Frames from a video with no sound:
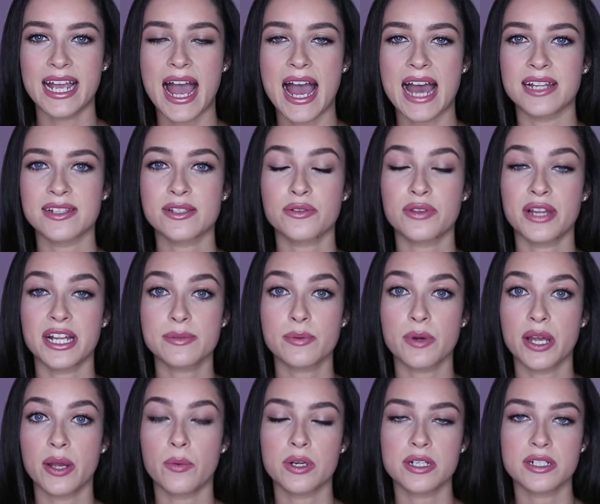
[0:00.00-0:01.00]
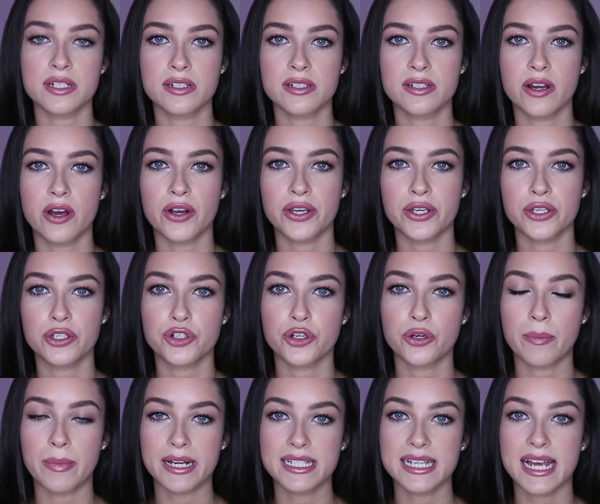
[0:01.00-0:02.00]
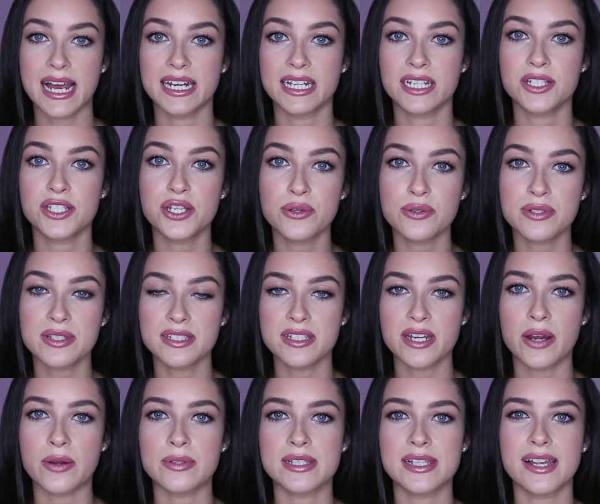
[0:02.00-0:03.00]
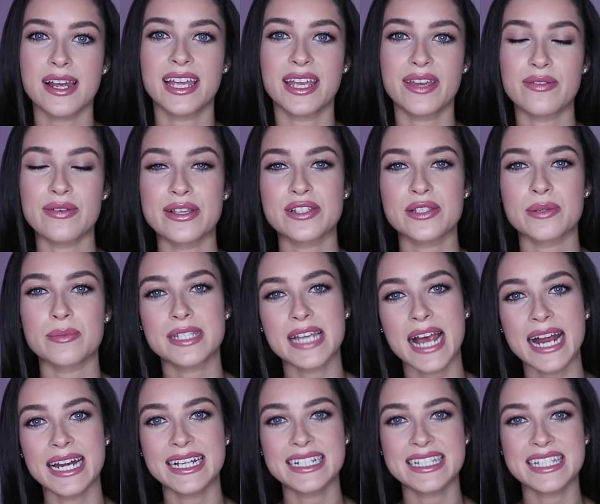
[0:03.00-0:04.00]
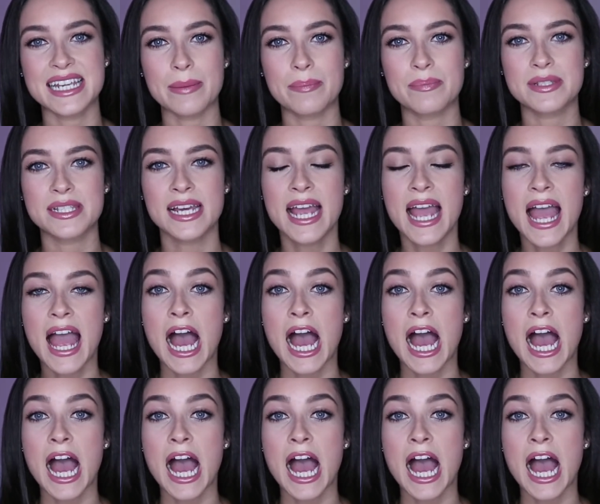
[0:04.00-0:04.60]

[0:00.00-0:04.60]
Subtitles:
and so that's why I wanted to talk you through my tanning do's and don'ts and give you some tanning tips